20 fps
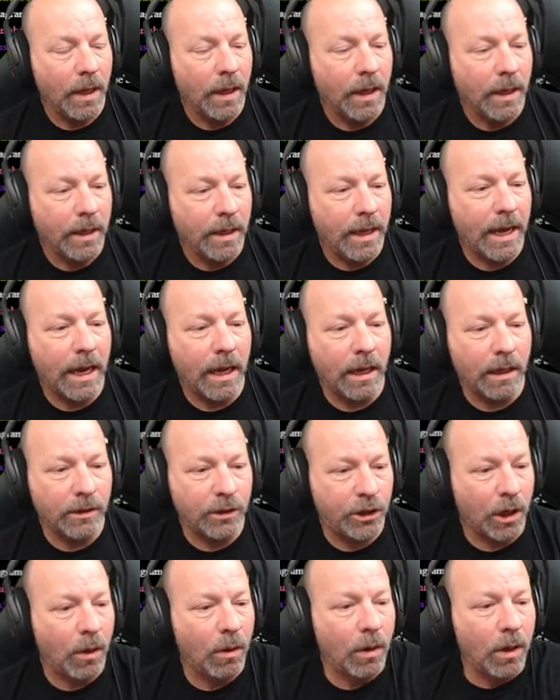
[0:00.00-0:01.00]
yeah,
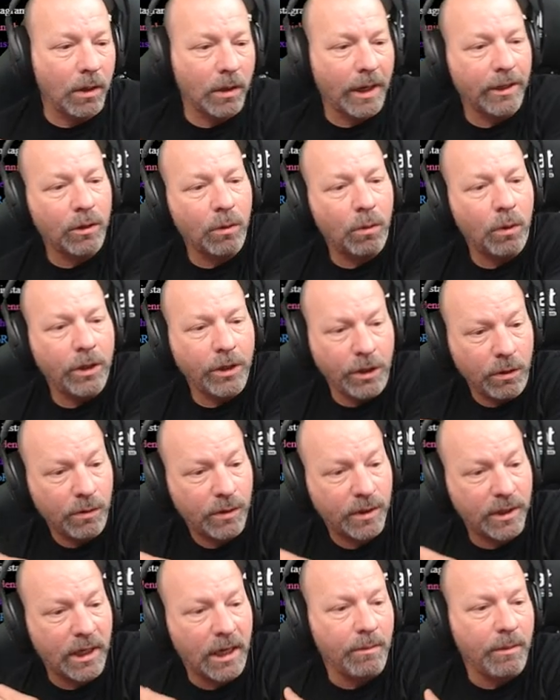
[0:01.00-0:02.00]
Joa, like the one you
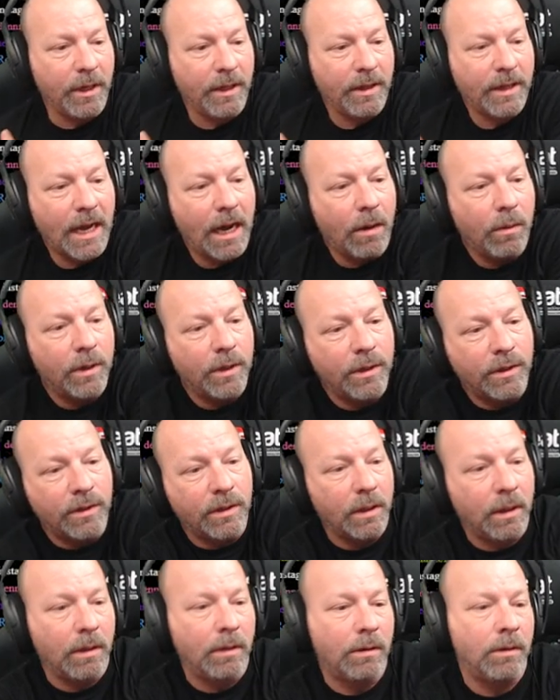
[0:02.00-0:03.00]
sent me. That
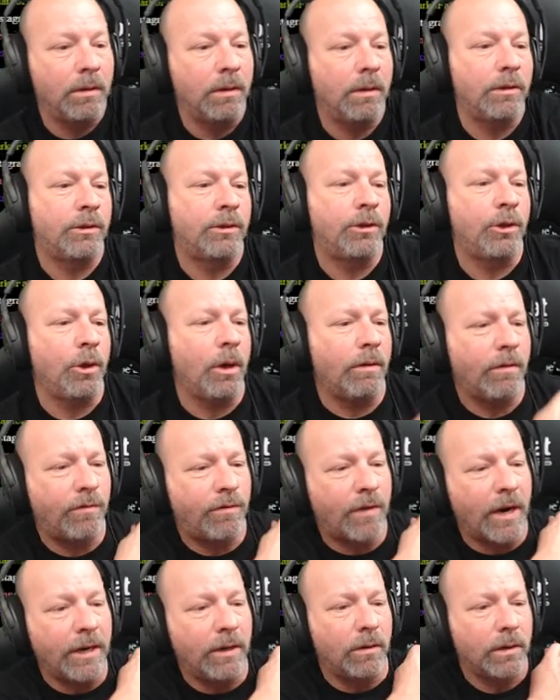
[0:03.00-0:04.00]
was. Do you have a
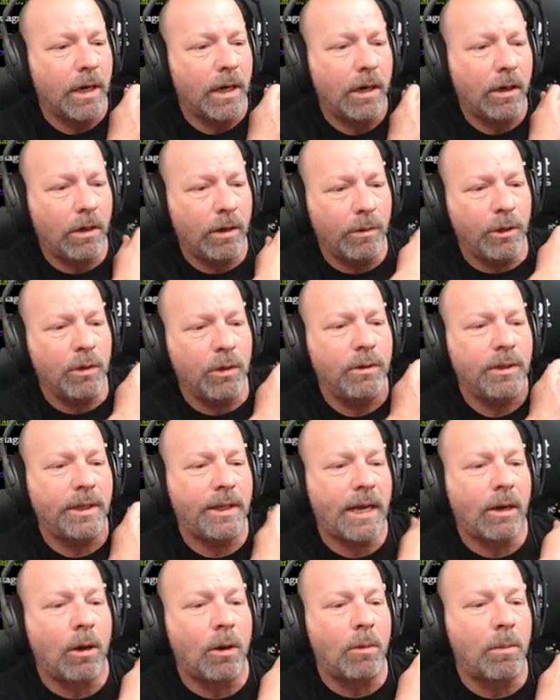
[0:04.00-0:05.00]
vinyl cutter? You did
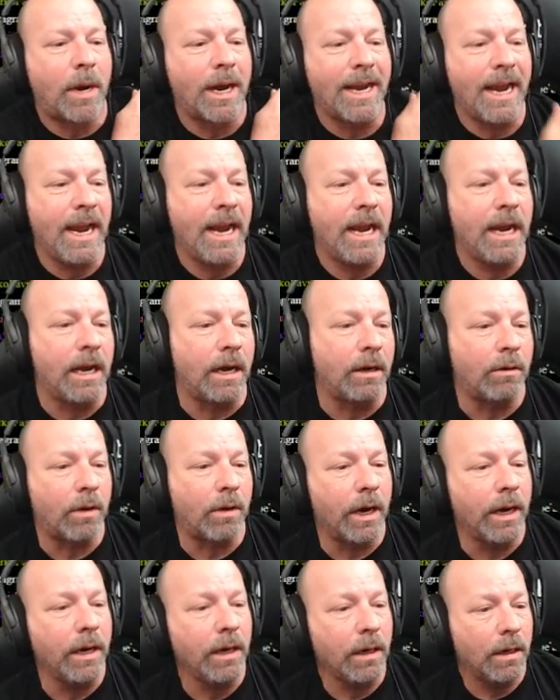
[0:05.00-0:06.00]
that all by hand,
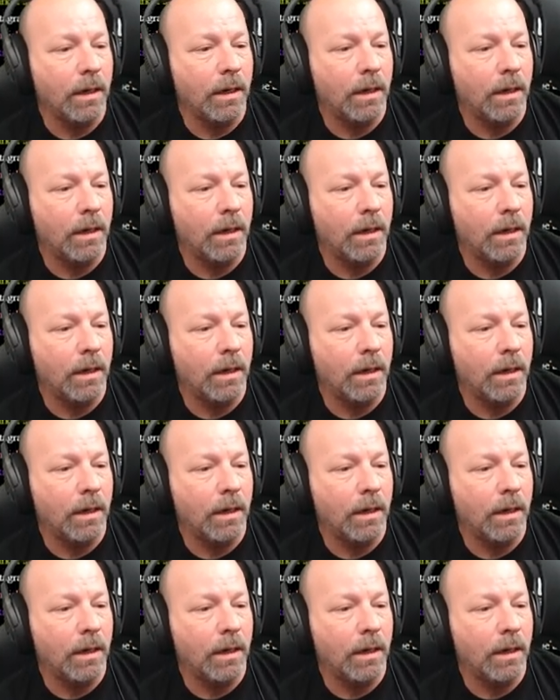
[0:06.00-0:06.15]
right?